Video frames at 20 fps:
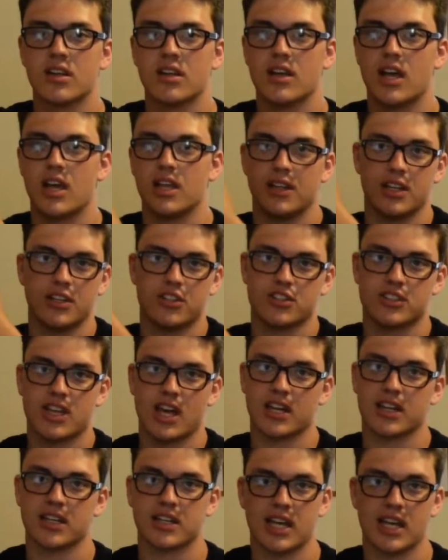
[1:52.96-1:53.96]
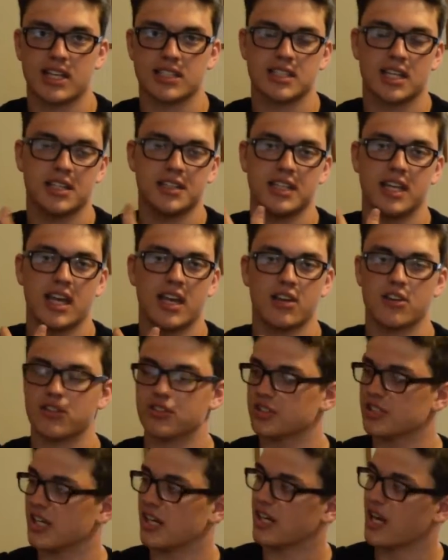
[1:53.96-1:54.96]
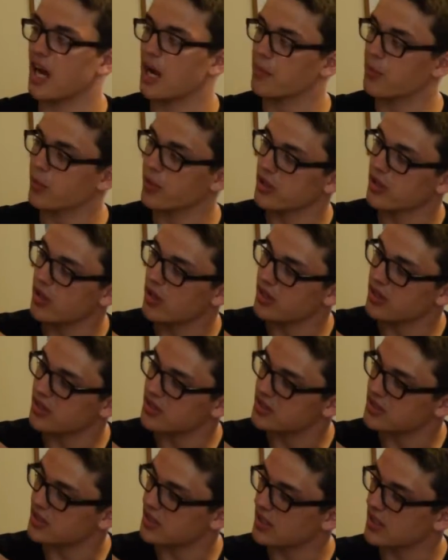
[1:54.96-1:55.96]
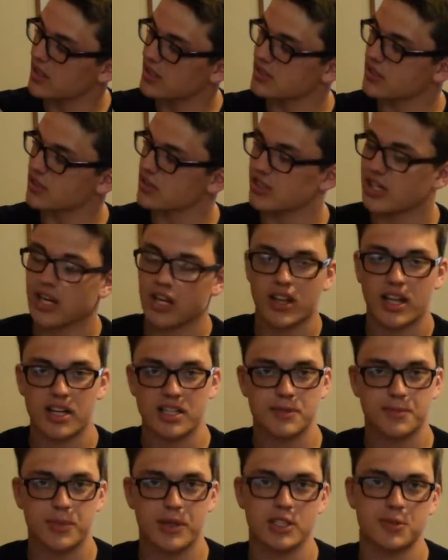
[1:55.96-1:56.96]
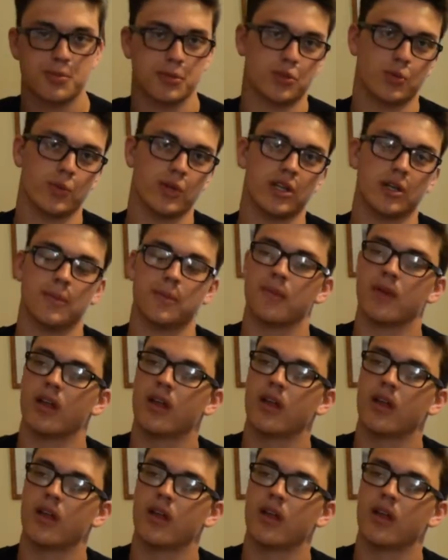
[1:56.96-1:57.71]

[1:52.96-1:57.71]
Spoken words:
and then just kind of guess on the angles, and I got pretty lucky seeing as there's not a lot of space between them.